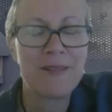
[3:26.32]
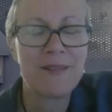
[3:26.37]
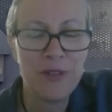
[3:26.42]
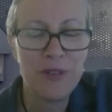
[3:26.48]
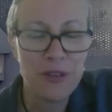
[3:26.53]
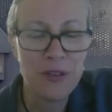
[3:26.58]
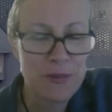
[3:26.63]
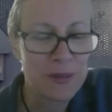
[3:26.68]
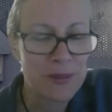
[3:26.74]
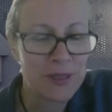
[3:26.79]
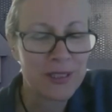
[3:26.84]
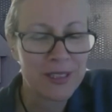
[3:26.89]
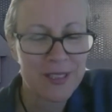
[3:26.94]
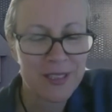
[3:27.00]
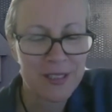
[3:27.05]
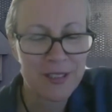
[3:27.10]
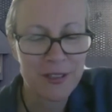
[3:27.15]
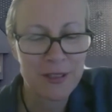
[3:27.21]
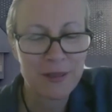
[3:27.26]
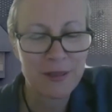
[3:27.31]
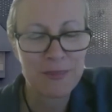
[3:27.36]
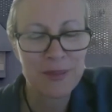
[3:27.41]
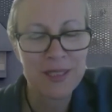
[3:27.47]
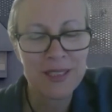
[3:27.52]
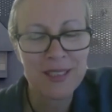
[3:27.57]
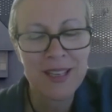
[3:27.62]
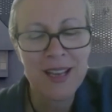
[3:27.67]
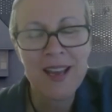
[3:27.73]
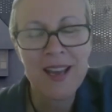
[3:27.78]
numerous
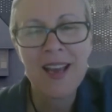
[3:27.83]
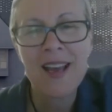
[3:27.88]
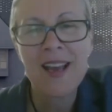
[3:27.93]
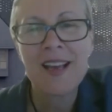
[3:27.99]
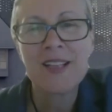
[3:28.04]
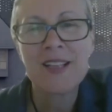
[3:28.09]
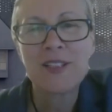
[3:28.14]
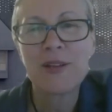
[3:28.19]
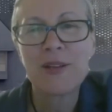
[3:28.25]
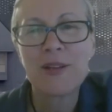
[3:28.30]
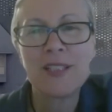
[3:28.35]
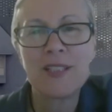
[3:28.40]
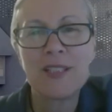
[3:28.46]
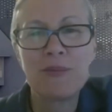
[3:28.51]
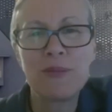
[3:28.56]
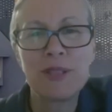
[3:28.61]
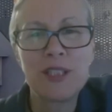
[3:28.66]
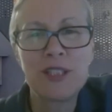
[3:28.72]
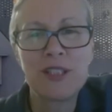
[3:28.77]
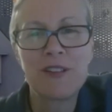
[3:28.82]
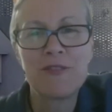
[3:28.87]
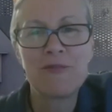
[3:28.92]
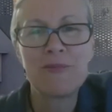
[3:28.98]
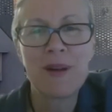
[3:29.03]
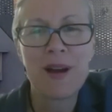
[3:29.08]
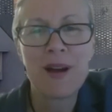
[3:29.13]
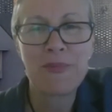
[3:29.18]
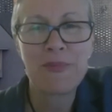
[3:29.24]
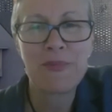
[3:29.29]
stops. So I switched off
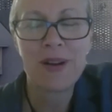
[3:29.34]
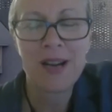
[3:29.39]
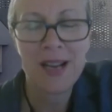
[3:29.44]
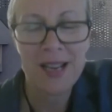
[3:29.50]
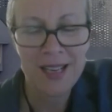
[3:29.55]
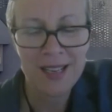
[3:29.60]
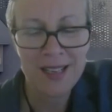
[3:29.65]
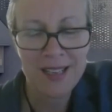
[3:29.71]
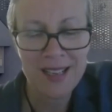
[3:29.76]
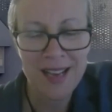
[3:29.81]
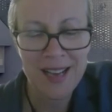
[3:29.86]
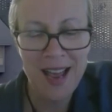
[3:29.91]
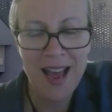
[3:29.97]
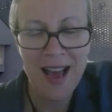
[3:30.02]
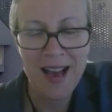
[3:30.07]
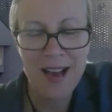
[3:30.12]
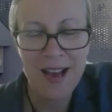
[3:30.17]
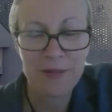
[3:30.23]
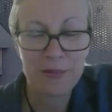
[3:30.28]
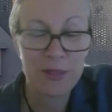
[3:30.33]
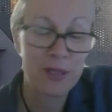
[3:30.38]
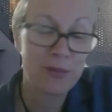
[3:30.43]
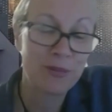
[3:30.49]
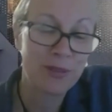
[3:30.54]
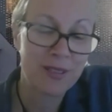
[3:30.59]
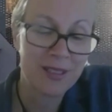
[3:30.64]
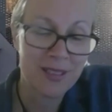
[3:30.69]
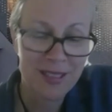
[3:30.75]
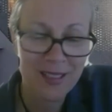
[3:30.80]
my brain, which
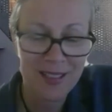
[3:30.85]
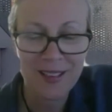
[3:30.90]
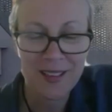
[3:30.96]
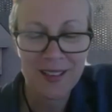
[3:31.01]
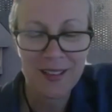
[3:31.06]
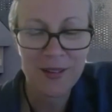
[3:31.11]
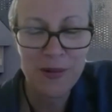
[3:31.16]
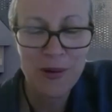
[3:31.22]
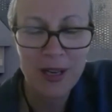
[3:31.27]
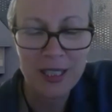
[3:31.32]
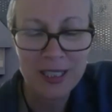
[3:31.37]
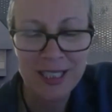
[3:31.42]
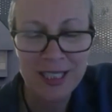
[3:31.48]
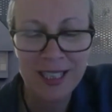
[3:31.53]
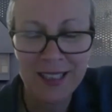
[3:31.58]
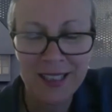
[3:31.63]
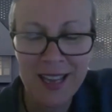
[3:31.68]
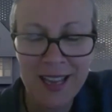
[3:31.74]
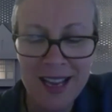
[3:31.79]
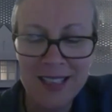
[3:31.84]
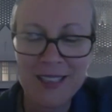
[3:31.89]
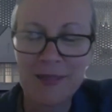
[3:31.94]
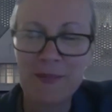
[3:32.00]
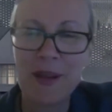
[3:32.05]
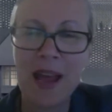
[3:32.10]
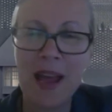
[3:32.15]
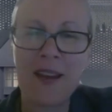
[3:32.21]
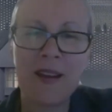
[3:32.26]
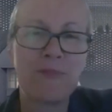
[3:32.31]
was quite jet lagged,
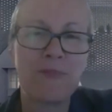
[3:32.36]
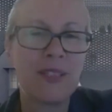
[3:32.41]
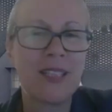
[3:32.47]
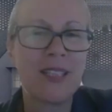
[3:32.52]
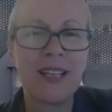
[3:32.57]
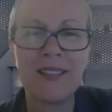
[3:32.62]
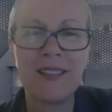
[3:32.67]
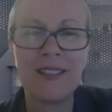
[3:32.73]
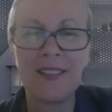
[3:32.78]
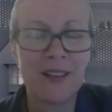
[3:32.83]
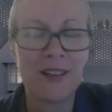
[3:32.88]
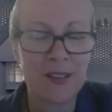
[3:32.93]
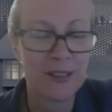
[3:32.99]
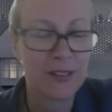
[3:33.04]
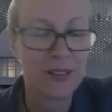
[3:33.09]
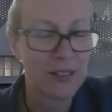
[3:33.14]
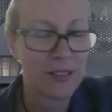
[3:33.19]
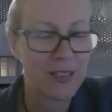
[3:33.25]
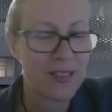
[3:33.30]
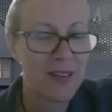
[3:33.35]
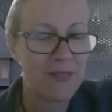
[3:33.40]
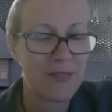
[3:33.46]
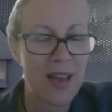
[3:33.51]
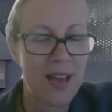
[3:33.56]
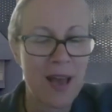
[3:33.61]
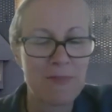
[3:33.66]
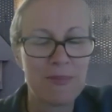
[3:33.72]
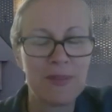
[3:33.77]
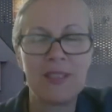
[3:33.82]
and I pretended the Holocaust never
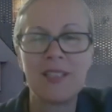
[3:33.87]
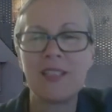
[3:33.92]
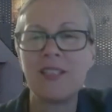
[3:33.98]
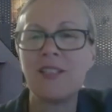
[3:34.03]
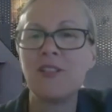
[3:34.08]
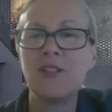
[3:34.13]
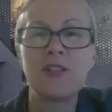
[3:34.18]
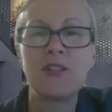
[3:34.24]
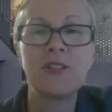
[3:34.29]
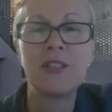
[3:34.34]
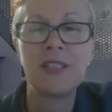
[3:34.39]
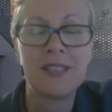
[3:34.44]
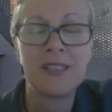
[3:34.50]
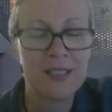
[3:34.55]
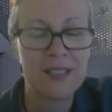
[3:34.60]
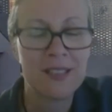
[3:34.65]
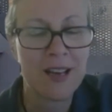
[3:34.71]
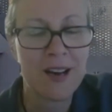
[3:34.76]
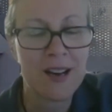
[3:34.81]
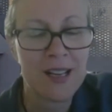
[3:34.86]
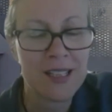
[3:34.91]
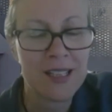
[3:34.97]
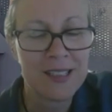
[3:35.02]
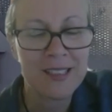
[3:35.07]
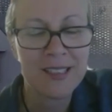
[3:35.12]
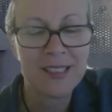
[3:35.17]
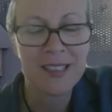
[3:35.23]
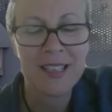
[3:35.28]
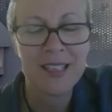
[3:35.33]
happened and enjoyed the
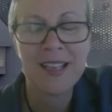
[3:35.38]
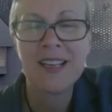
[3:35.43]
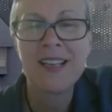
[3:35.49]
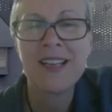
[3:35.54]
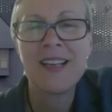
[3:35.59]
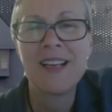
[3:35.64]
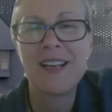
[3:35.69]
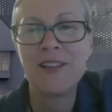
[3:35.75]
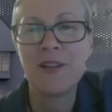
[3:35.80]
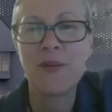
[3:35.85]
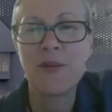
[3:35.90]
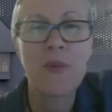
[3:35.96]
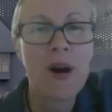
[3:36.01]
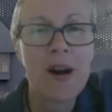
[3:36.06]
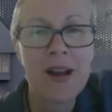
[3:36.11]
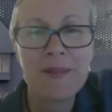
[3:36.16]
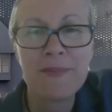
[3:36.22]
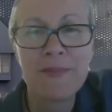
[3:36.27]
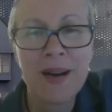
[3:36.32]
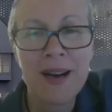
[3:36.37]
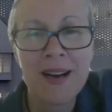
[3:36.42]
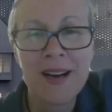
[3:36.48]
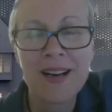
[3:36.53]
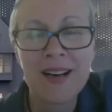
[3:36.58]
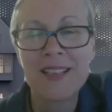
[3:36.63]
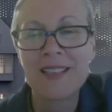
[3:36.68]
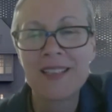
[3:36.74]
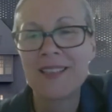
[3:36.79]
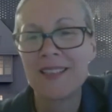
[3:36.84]
sights and the wine
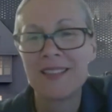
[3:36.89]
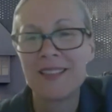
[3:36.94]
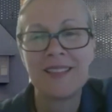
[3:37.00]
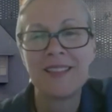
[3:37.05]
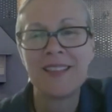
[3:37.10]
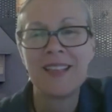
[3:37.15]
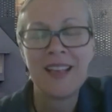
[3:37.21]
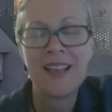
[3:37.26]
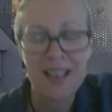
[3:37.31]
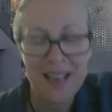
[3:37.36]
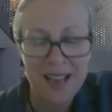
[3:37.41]
bars and